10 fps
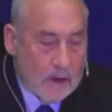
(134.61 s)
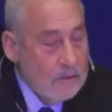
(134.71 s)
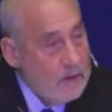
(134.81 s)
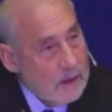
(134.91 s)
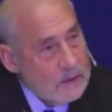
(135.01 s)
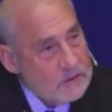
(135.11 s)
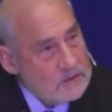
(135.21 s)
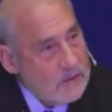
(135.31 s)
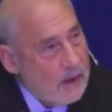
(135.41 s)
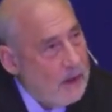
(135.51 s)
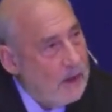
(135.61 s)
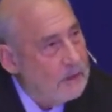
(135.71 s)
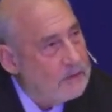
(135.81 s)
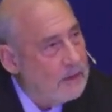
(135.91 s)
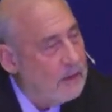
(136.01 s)
and that is
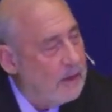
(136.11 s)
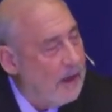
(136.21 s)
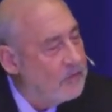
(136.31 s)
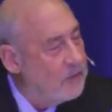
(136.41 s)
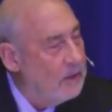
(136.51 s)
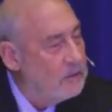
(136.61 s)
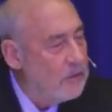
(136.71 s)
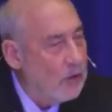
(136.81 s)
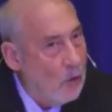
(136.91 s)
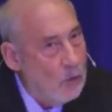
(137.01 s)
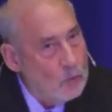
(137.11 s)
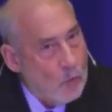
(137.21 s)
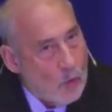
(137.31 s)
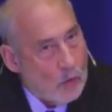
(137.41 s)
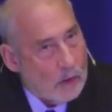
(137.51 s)
that uh, at the end of the Cold
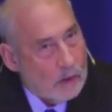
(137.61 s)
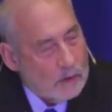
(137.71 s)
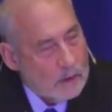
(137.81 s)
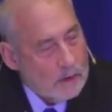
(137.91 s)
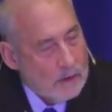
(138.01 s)
War,